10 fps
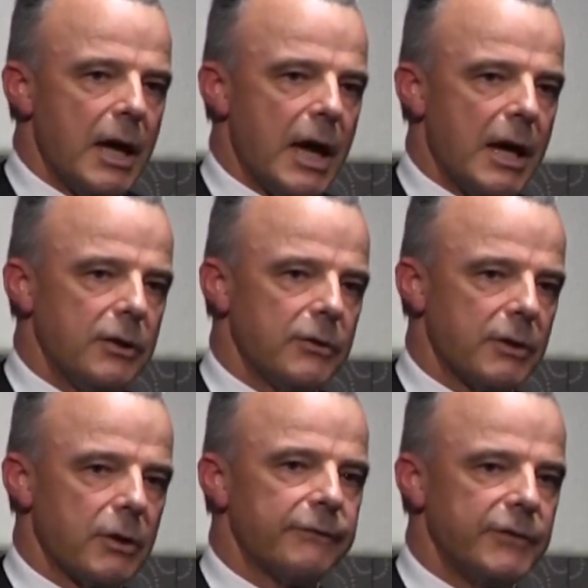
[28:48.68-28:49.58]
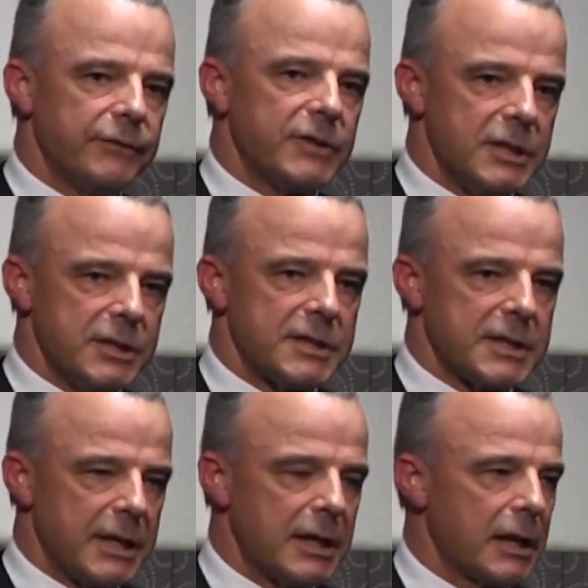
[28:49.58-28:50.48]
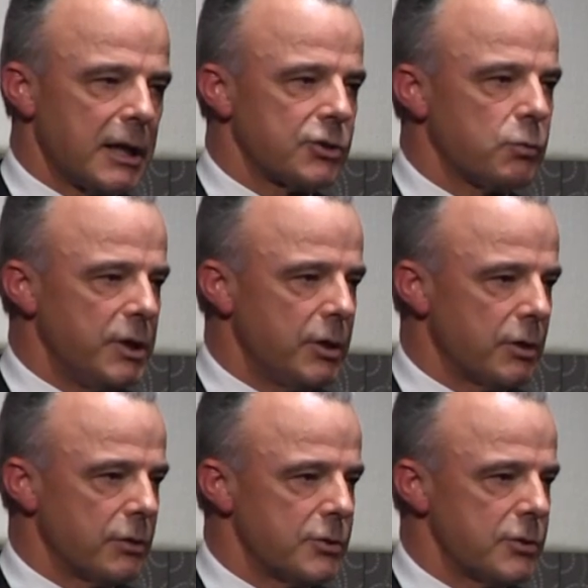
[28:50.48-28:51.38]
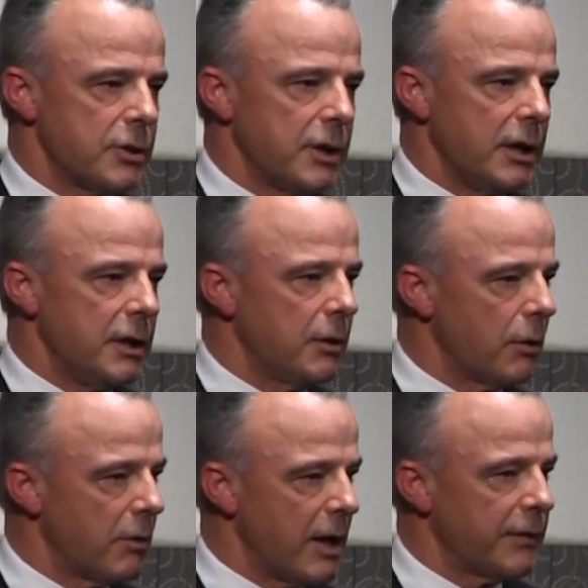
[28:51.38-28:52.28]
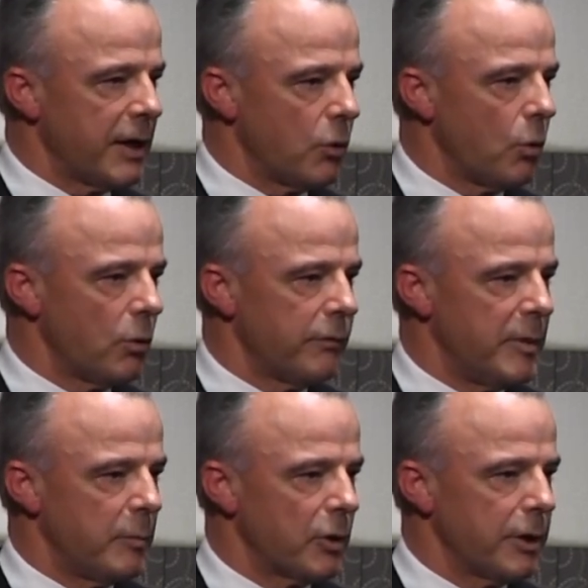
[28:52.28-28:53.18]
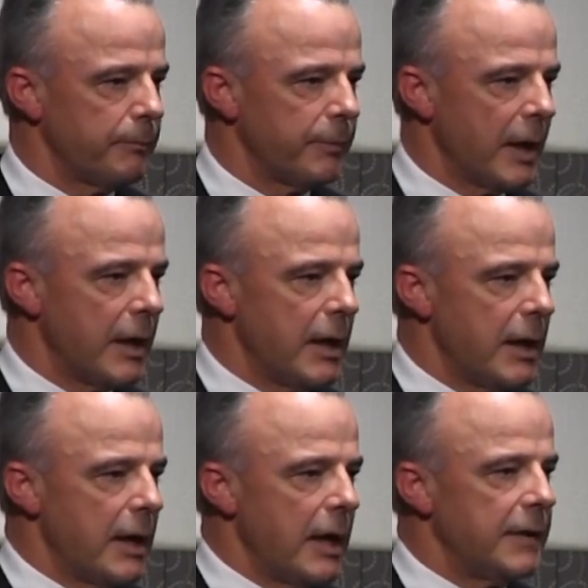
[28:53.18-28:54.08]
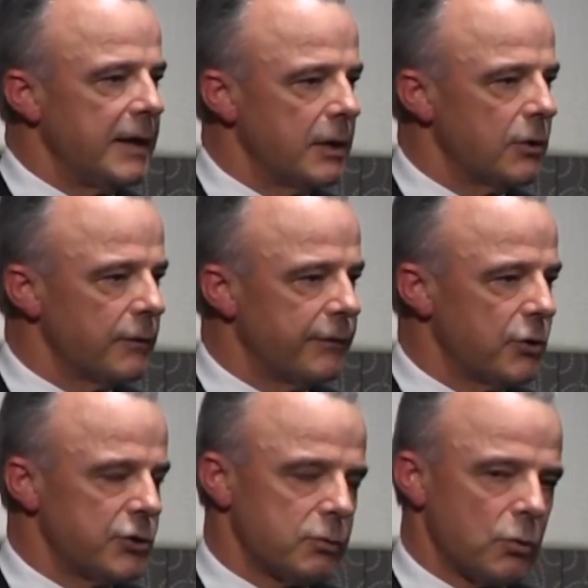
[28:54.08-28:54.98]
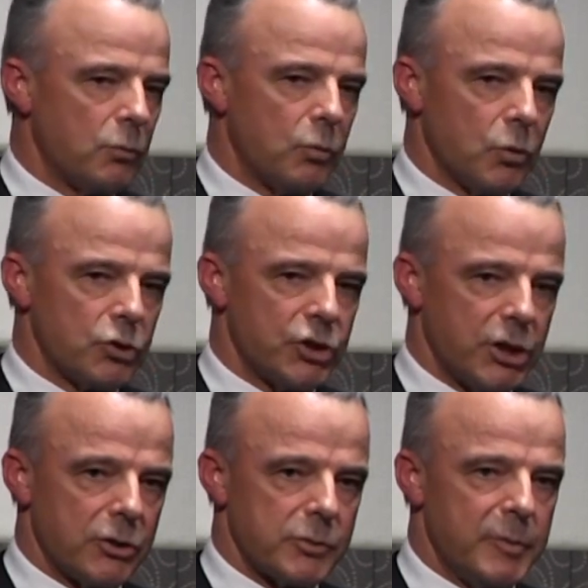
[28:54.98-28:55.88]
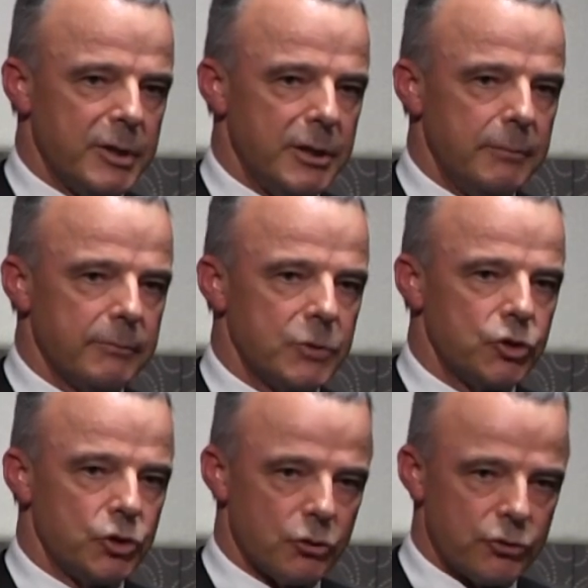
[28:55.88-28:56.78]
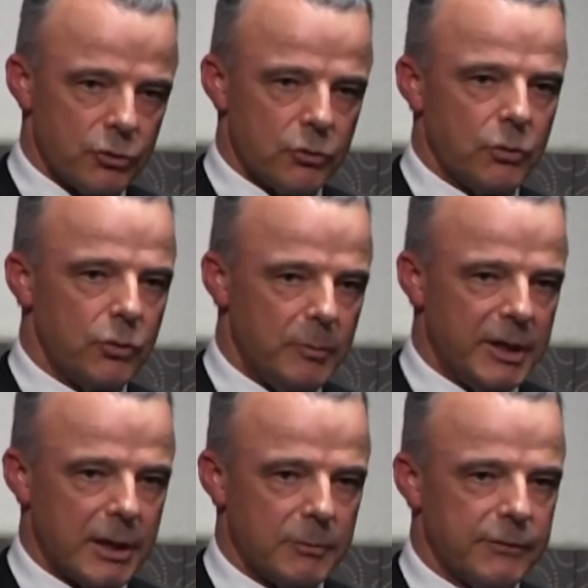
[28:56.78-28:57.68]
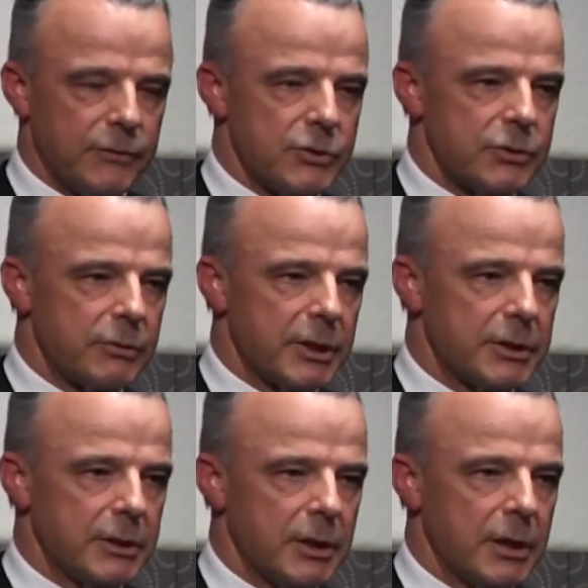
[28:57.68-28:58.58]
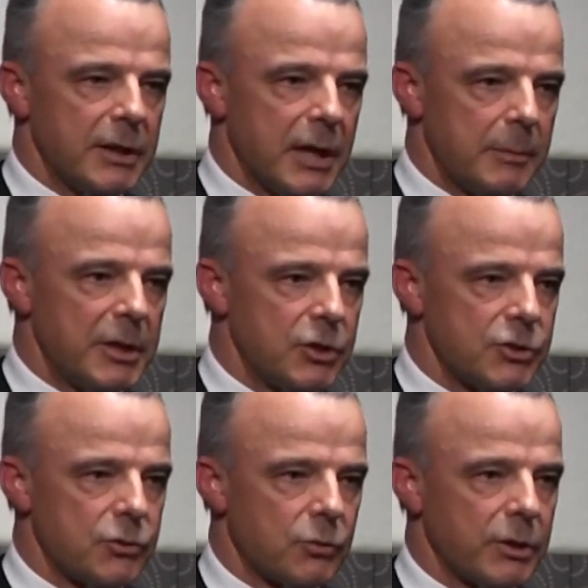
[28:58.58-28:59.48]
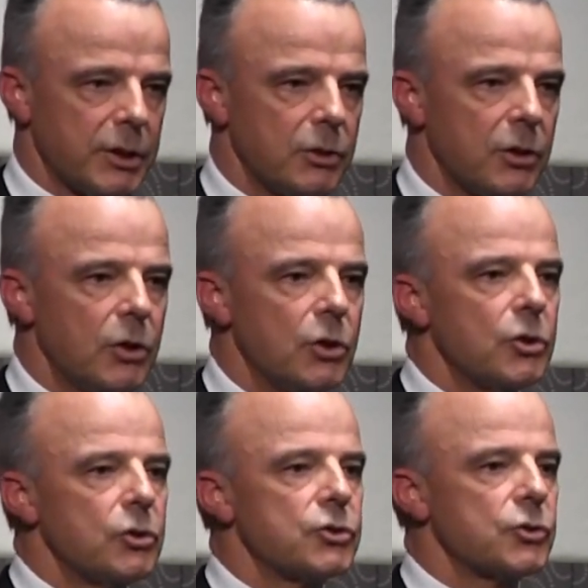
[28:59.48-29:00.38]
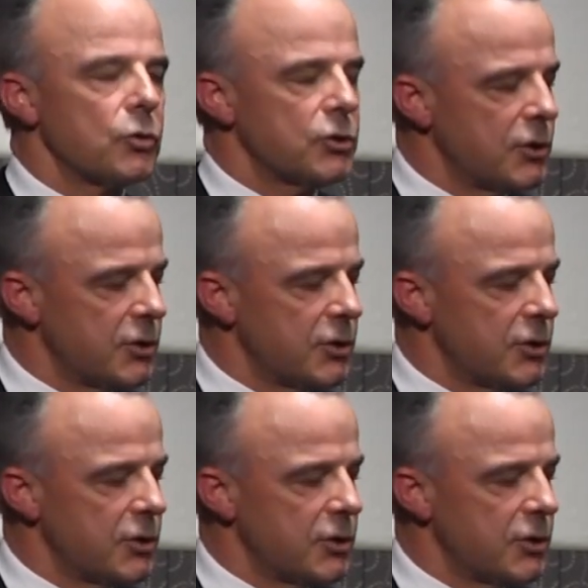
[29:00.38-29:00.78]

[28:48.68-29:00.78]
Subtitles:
And there are 15 stained glass windows around that Hall of Memory. At the end of the First World War, Charles Bean, John Treloar, who'd become the first director, and the army historian, sought to